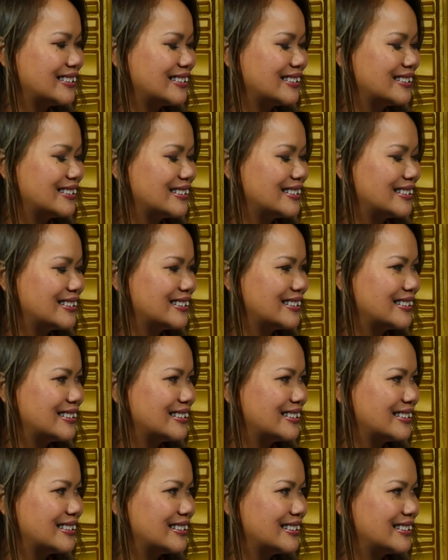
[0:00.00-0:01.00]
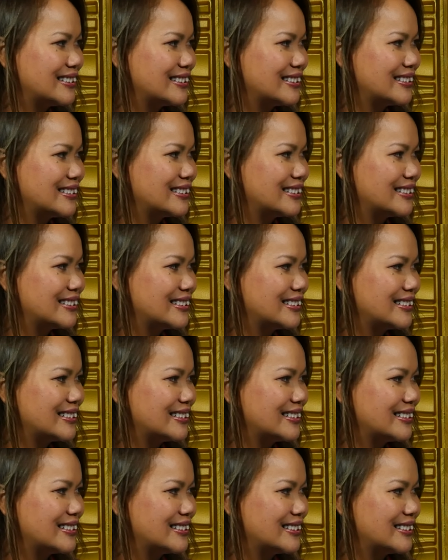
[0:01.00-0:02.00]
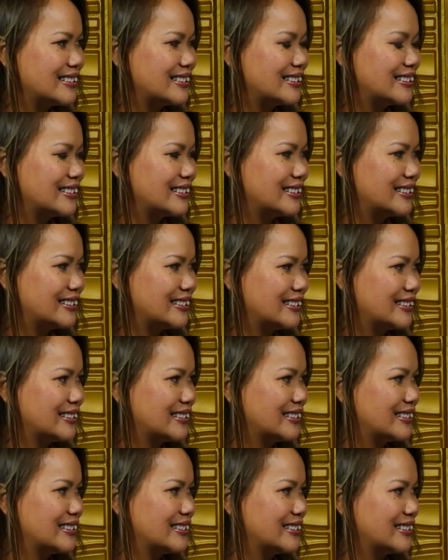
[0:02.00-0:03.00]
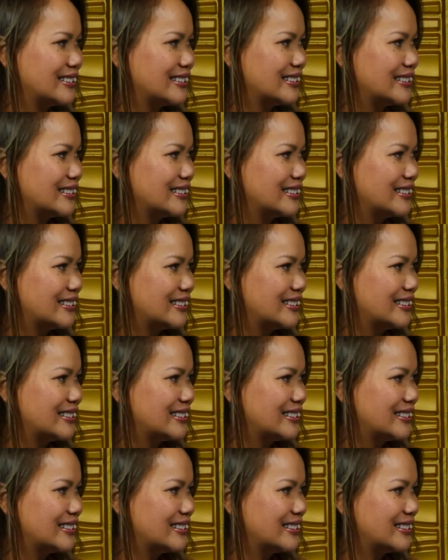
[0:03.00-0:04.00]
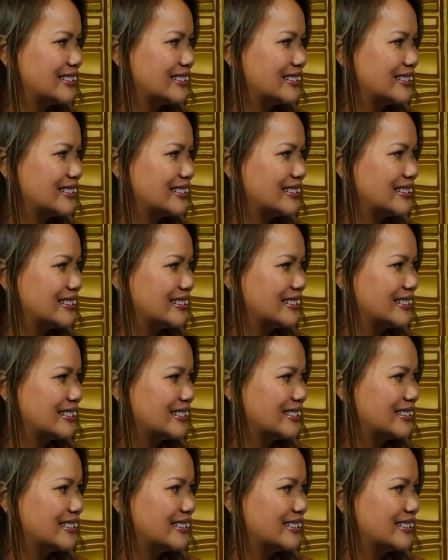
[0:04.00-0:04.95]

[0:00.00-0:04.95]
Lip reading: (not speaking)